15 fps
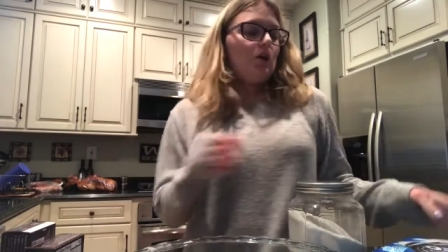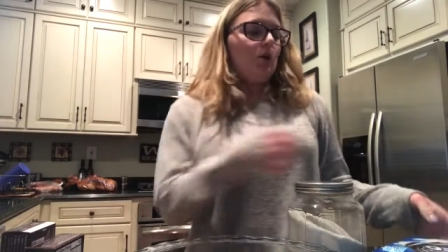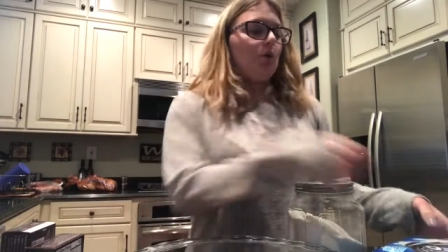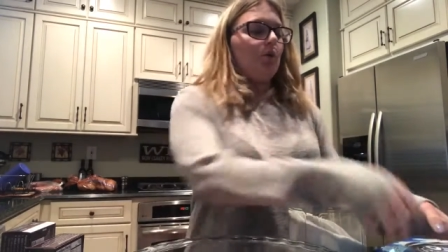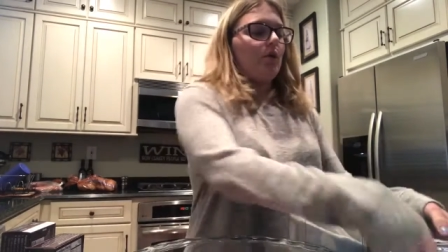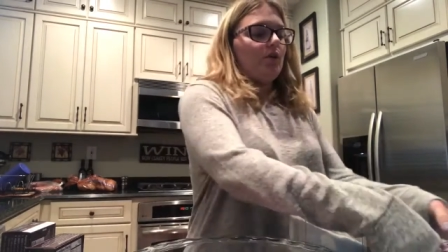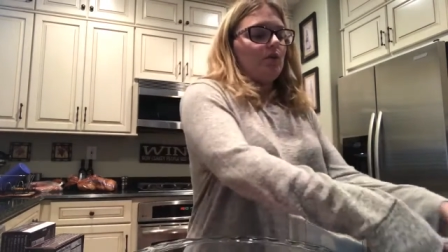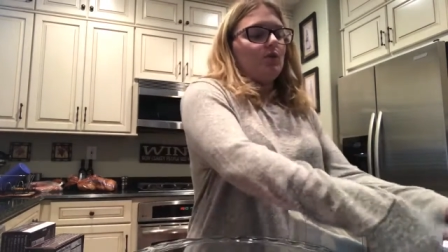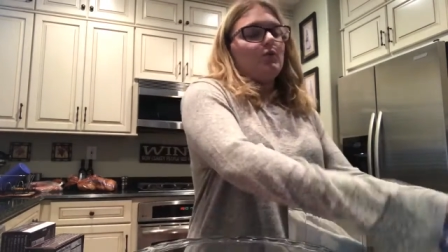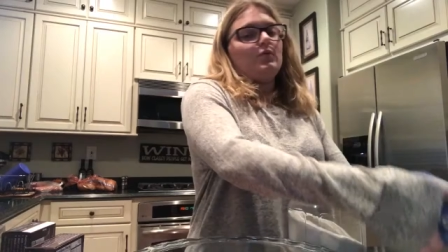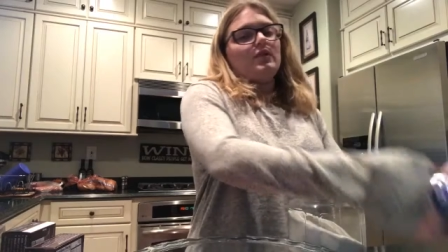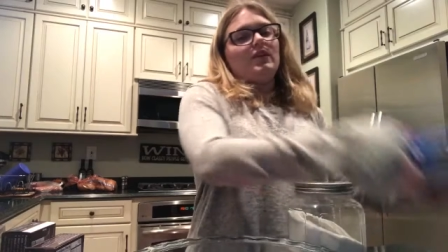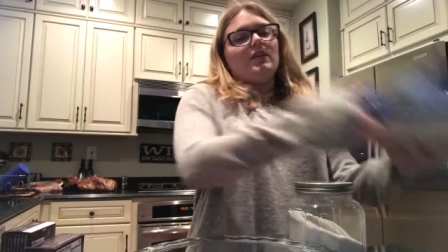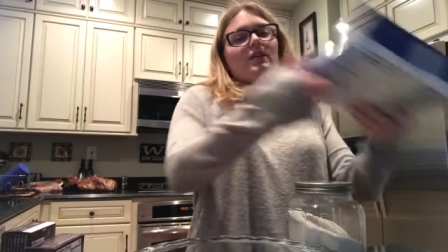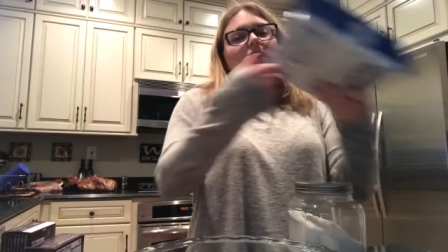You're going to
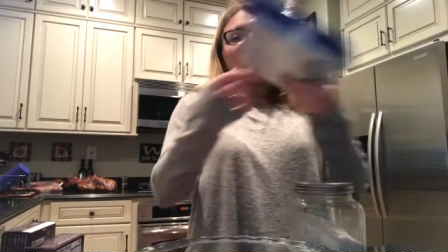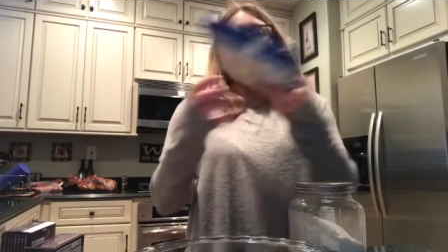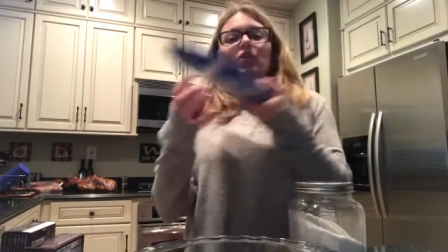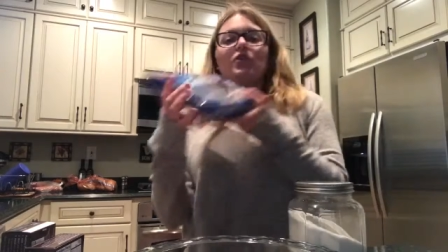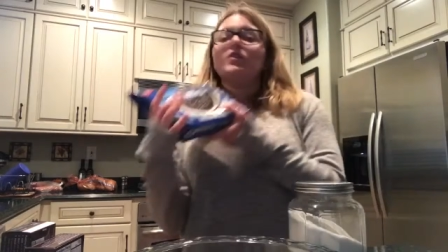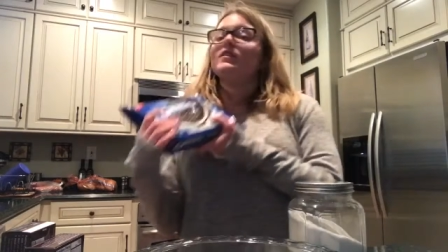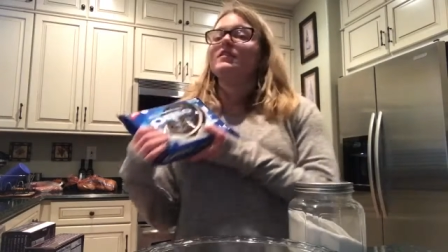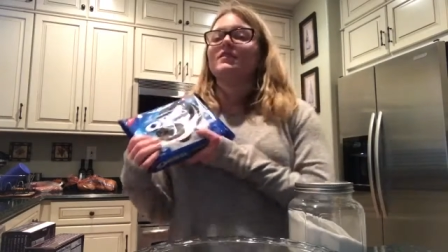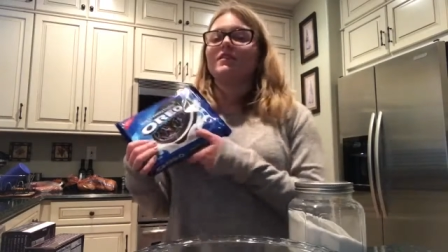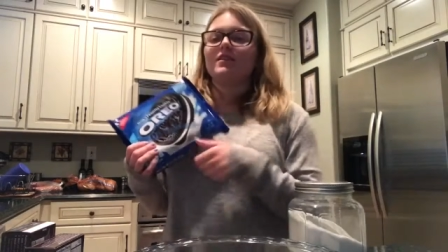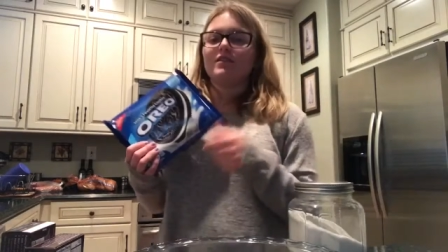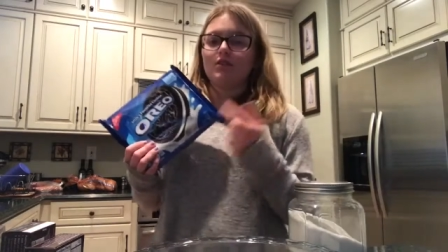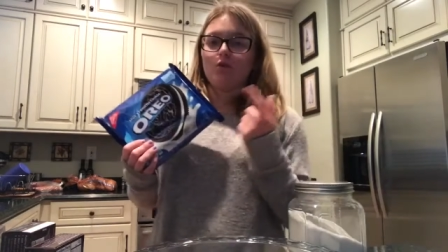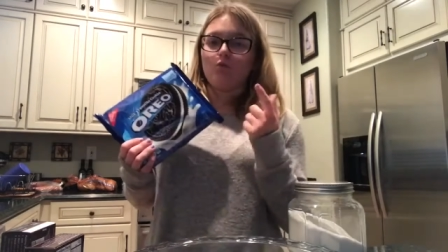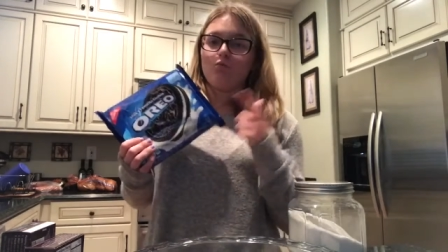need
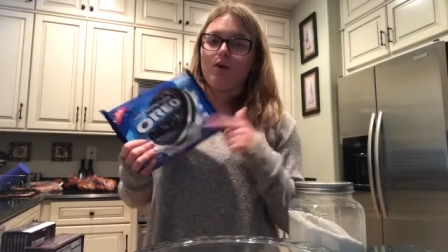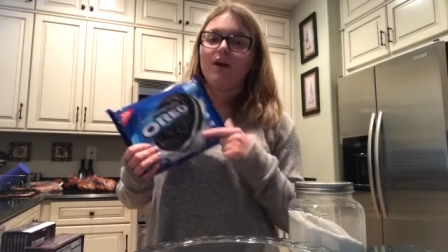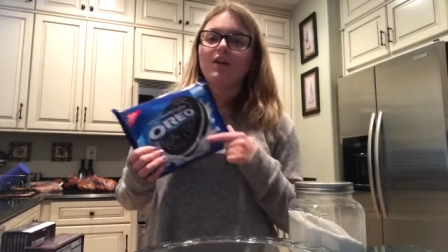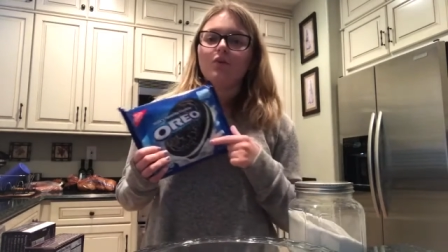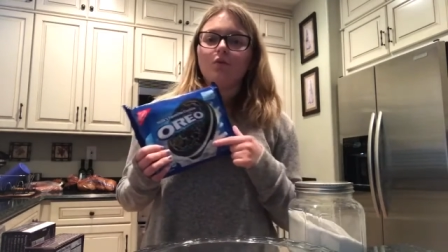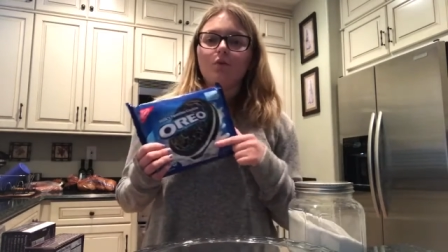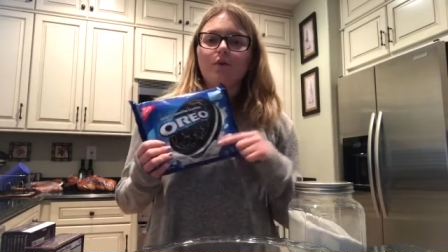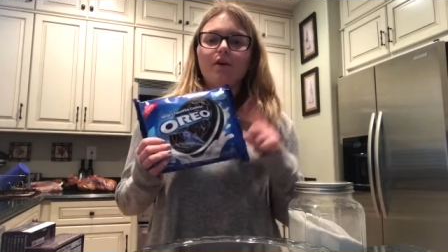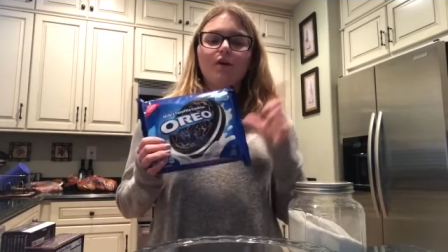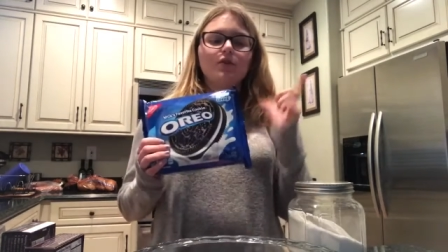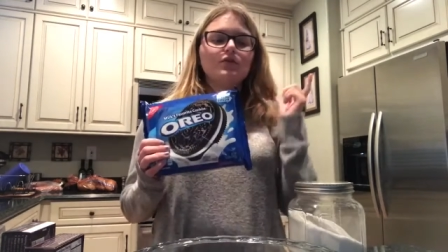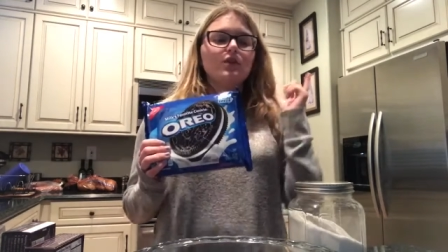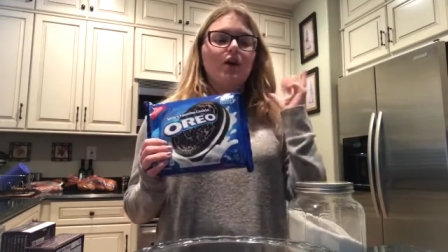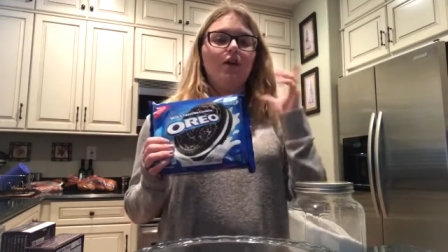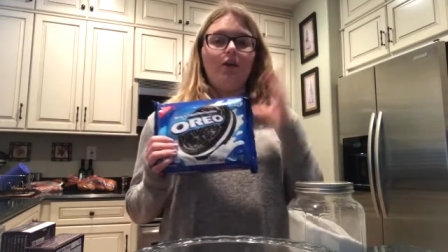36 regular
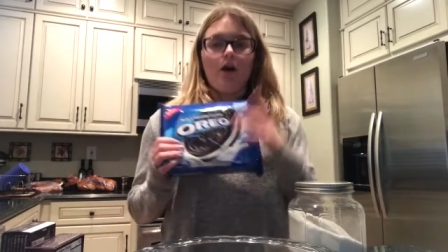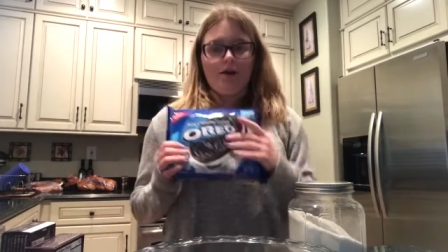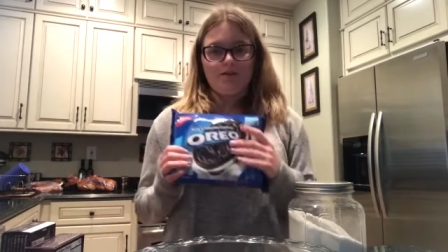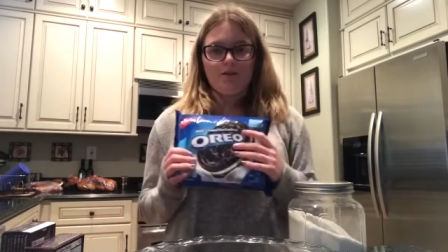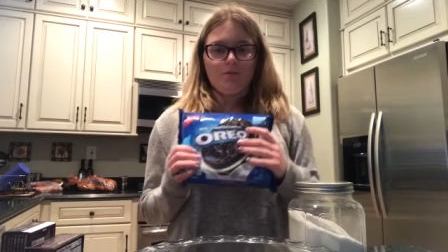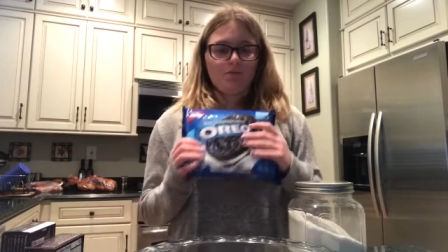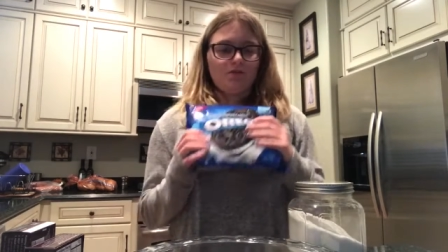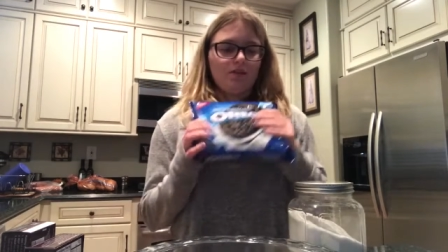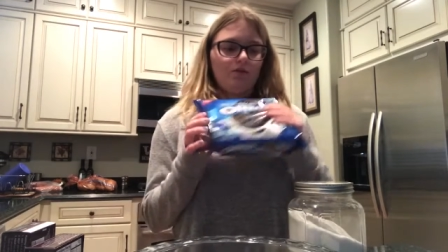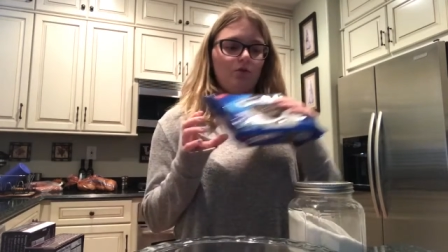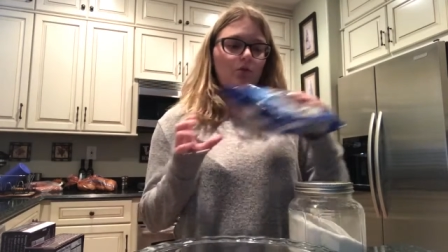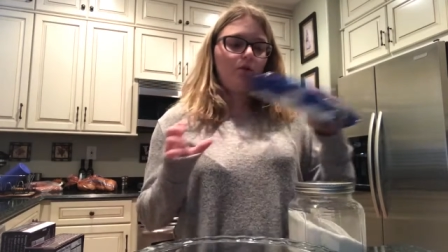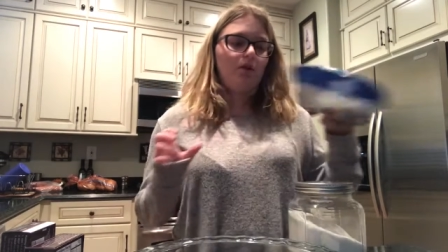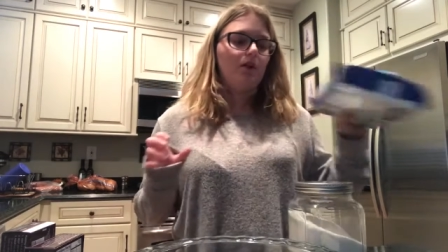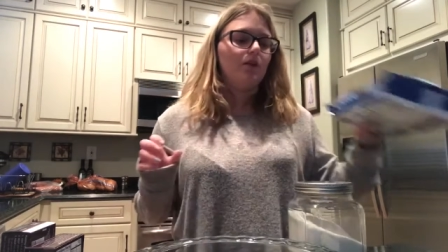Oreos, not double
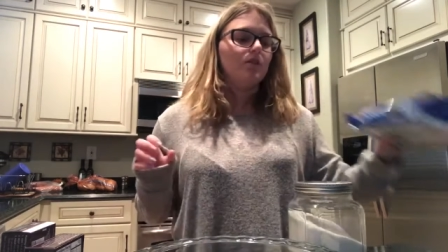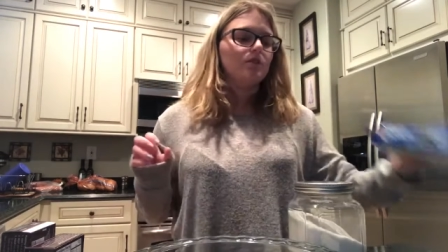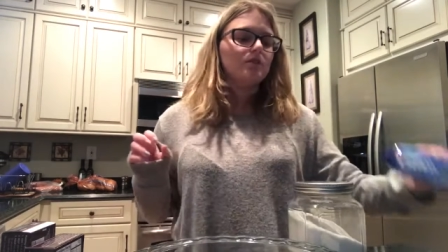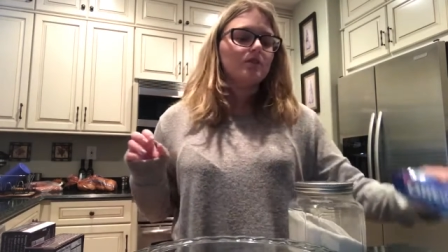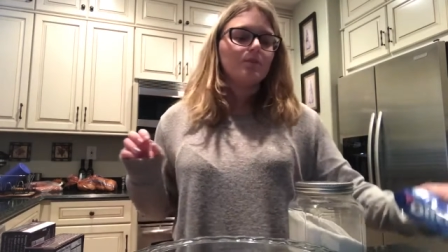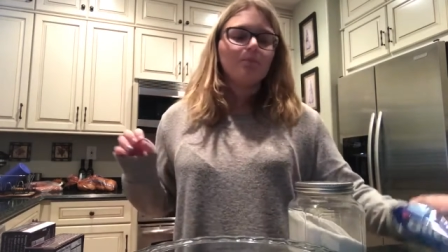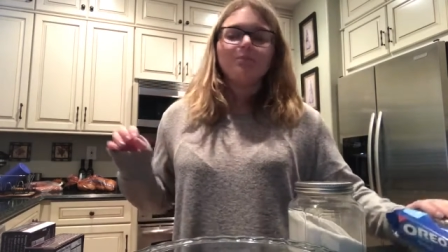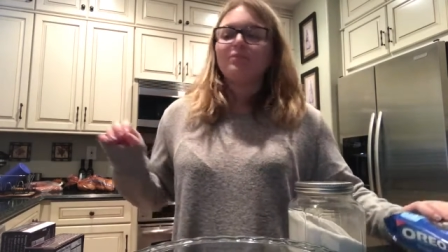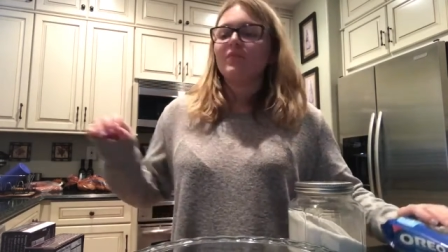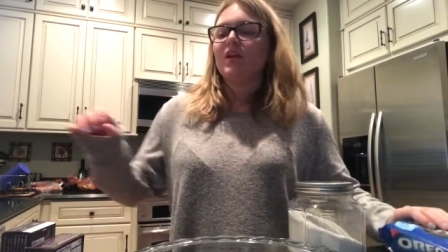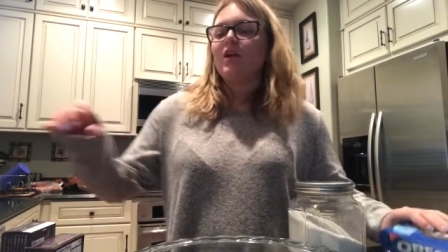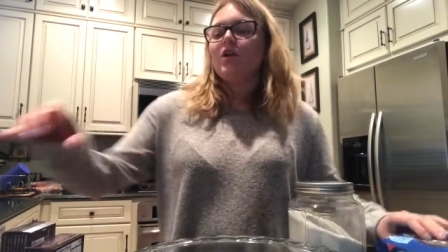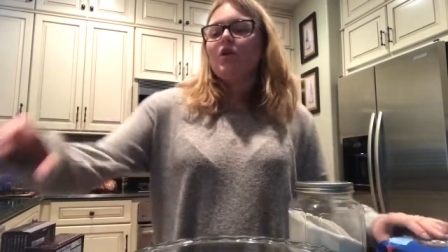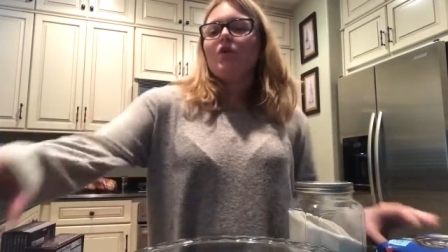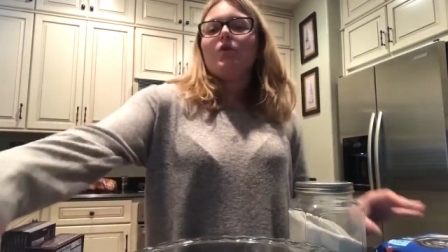stuffed
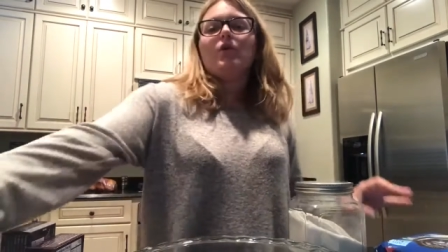Oreos.